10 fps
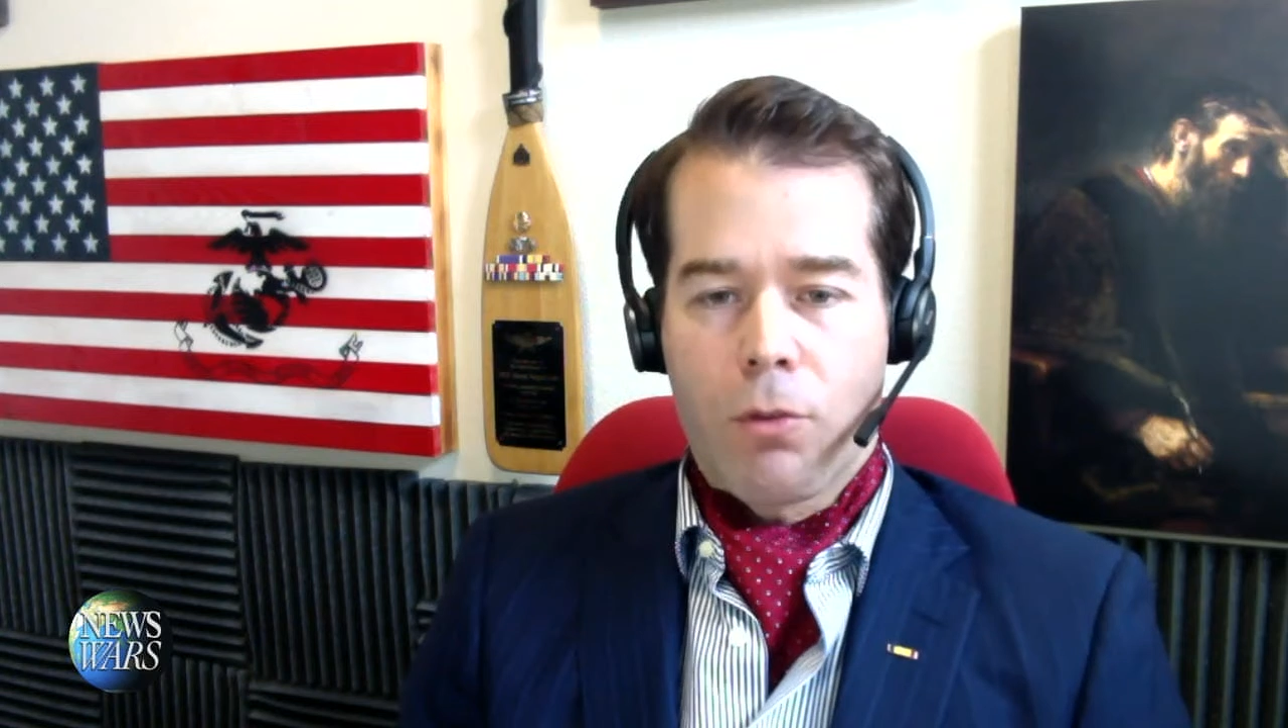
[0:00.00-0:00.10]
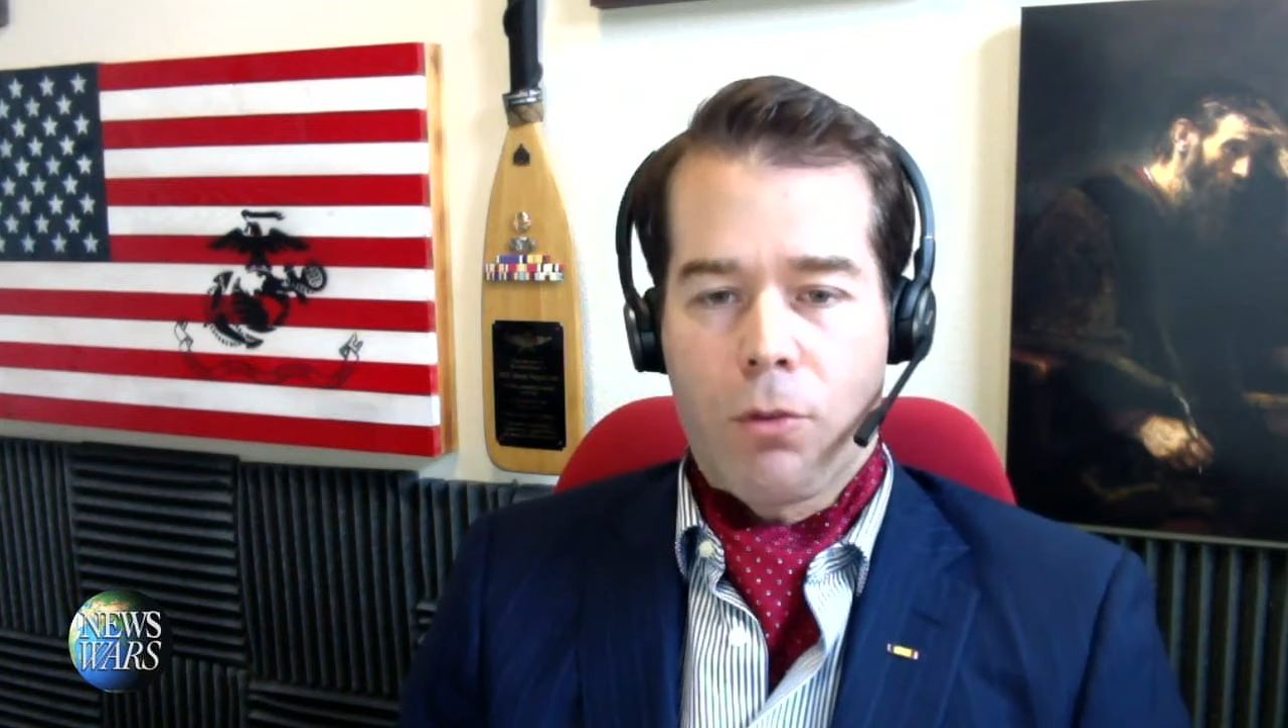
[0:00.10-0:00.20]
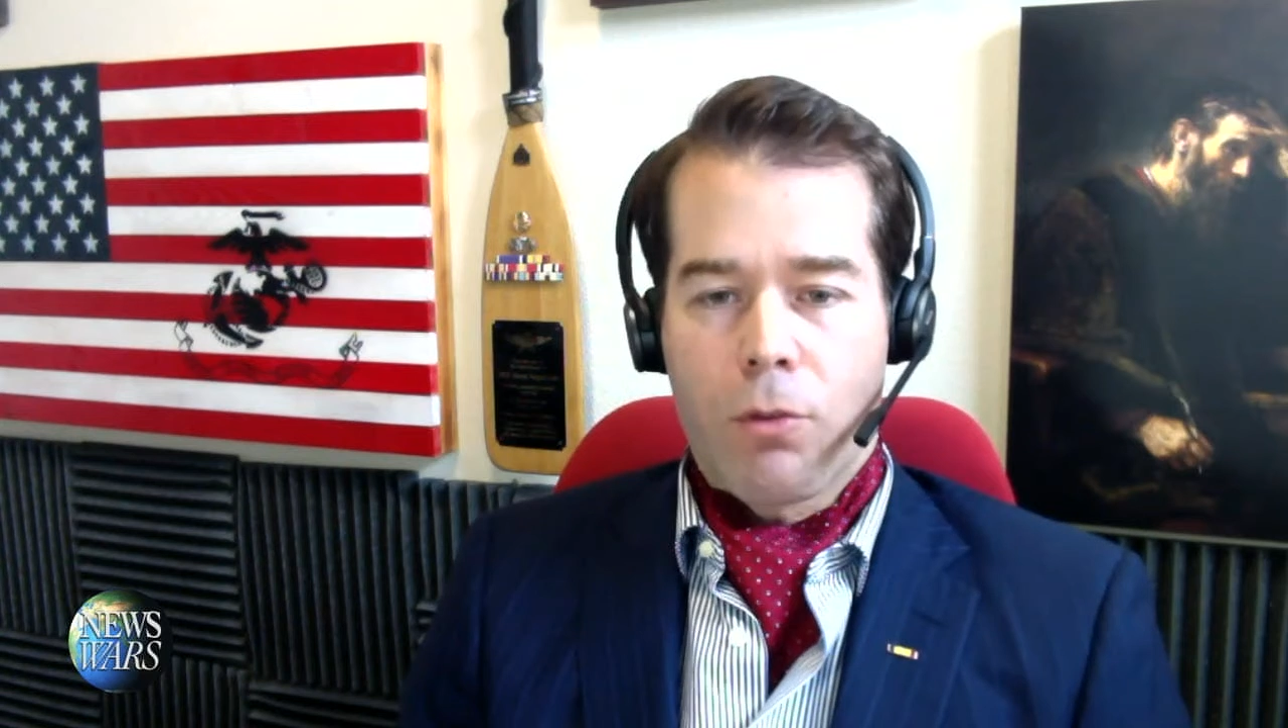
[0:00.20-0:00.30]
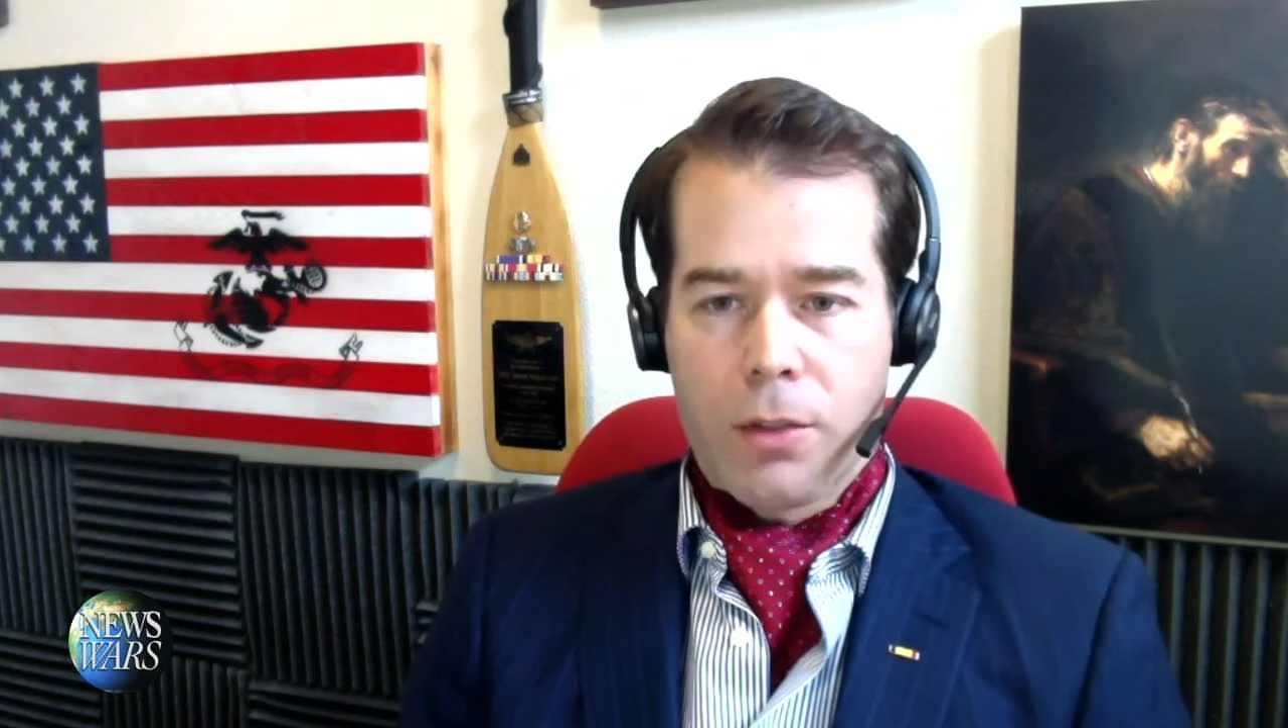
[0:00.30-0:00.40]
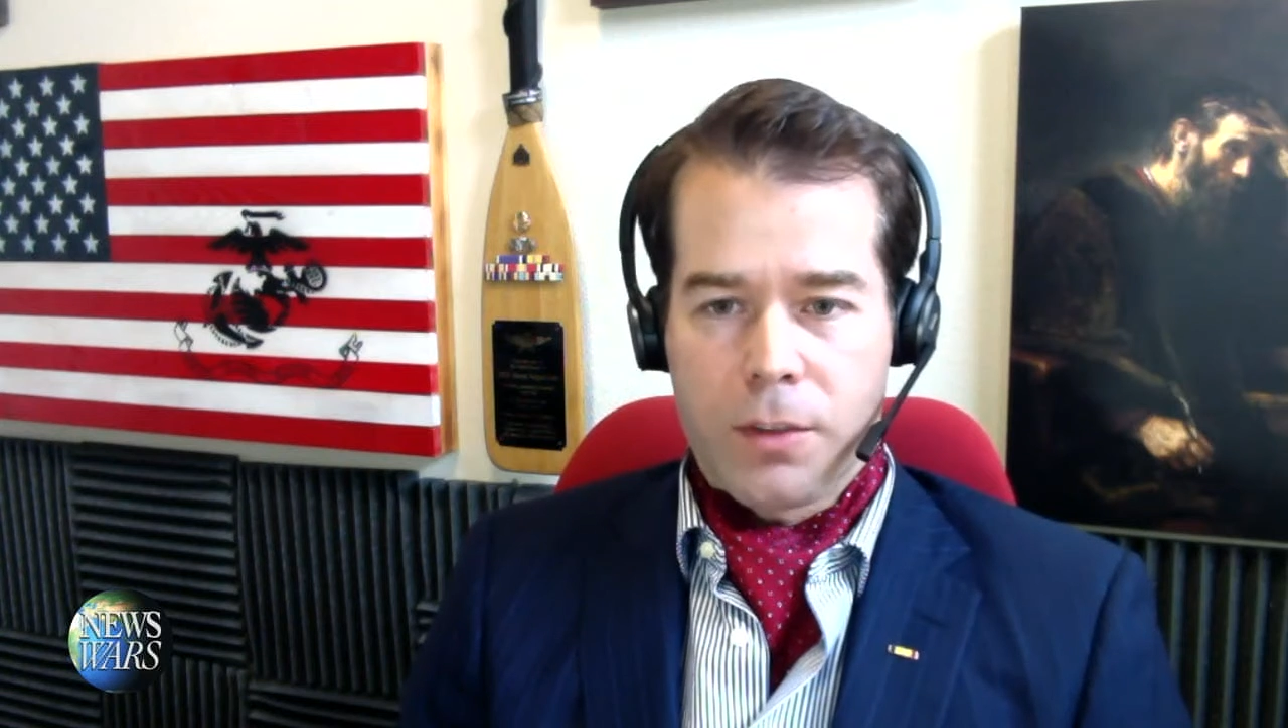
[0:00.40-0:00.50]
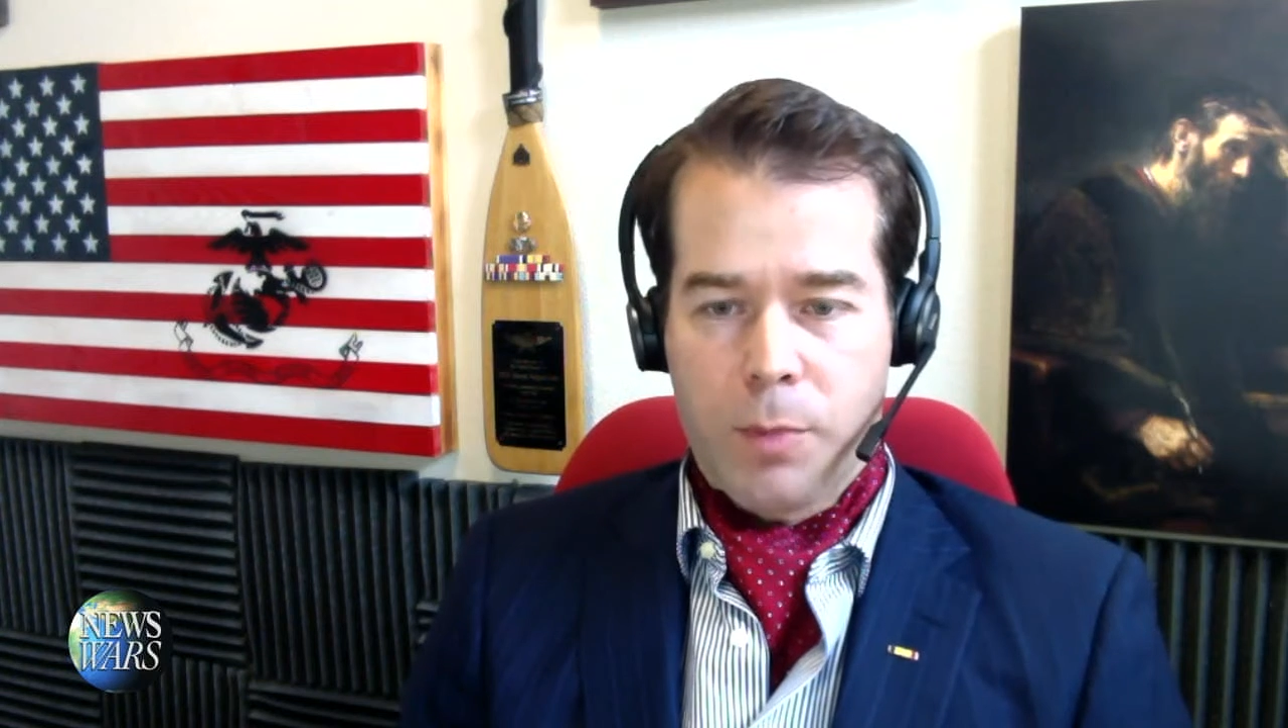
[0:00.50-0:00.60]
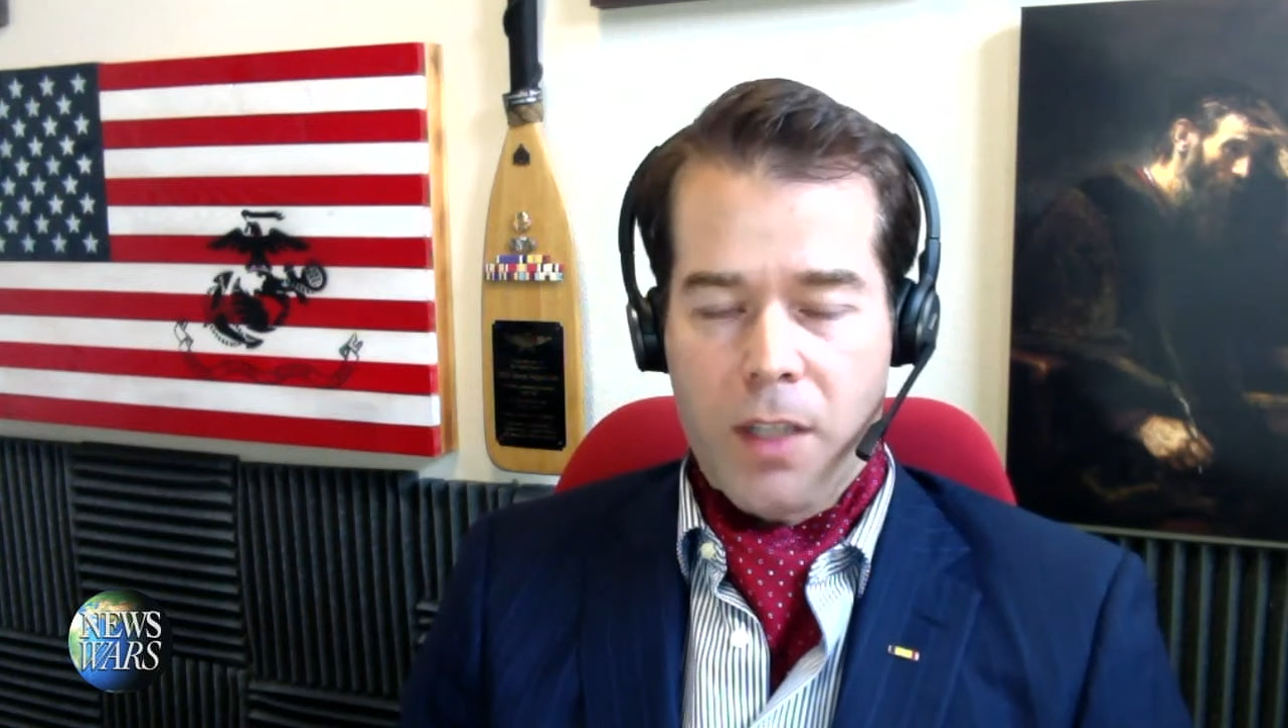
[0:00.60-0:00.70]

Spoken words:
have a right to